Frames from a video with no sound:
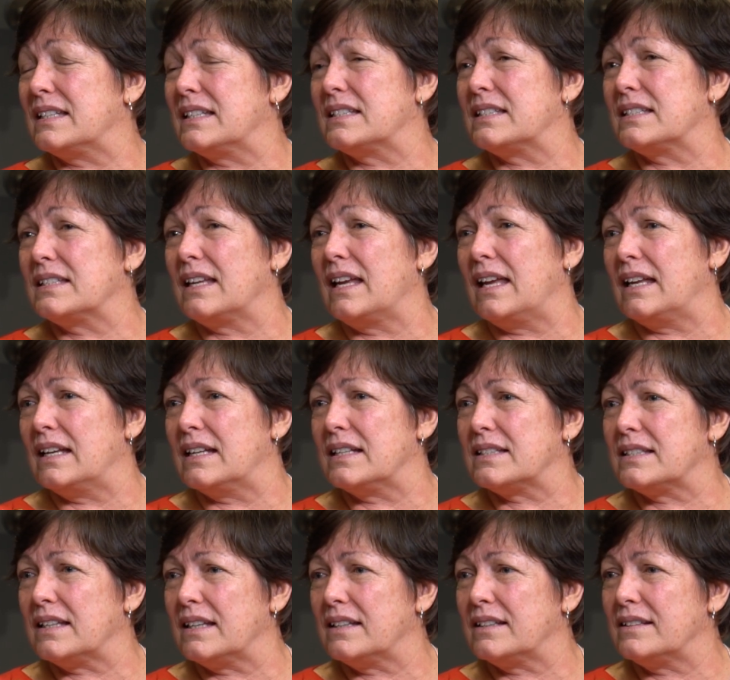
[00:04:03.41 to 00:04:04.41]
It's and
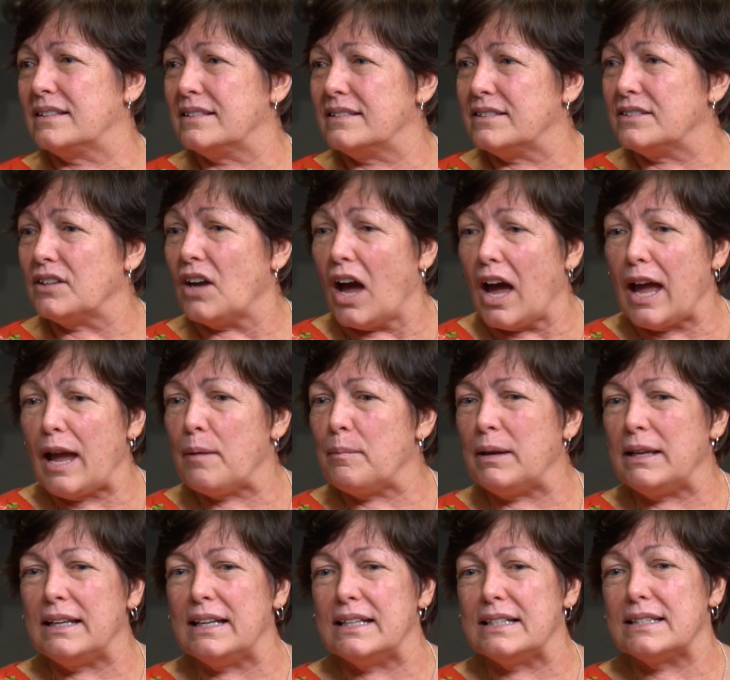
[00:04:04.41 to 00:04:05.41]
it's a time,
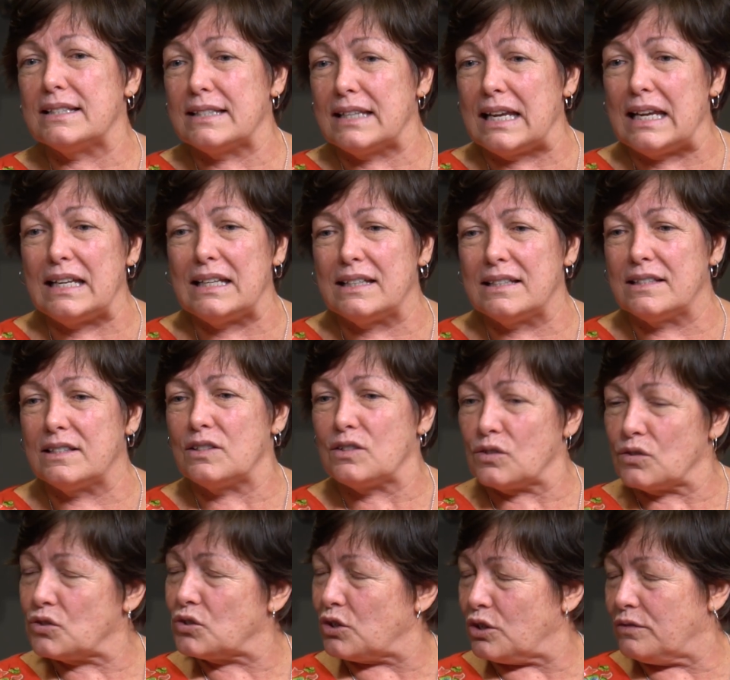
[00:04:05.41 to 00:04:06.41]
and it's seen
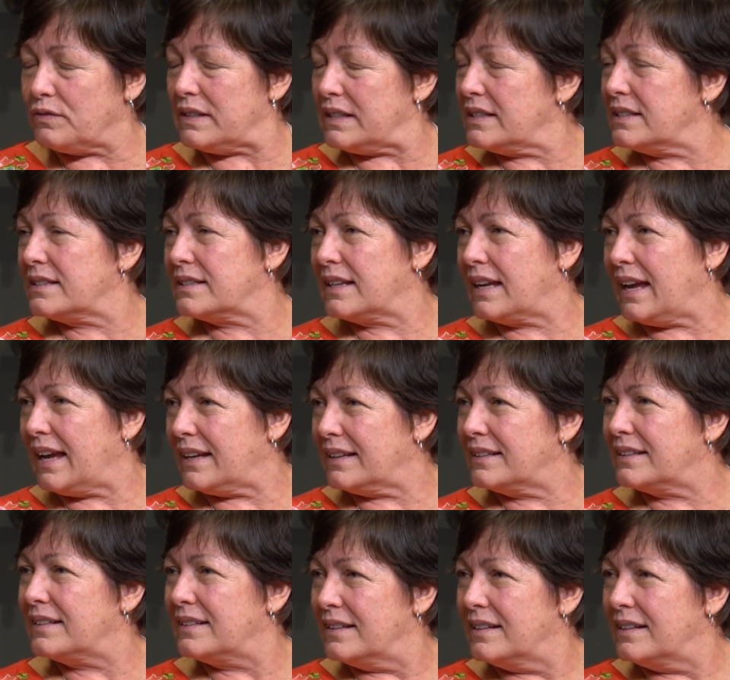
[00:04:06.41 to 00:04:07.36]
as service, and